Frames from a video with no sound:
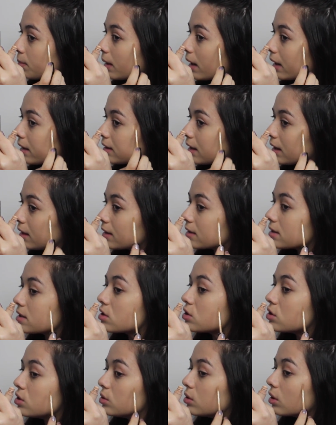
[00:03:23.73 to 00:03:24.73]
but I think this
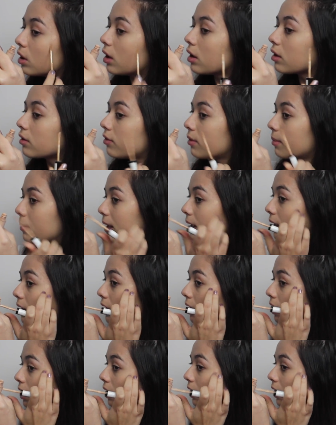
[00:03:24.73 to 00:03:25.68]
is too dark for me.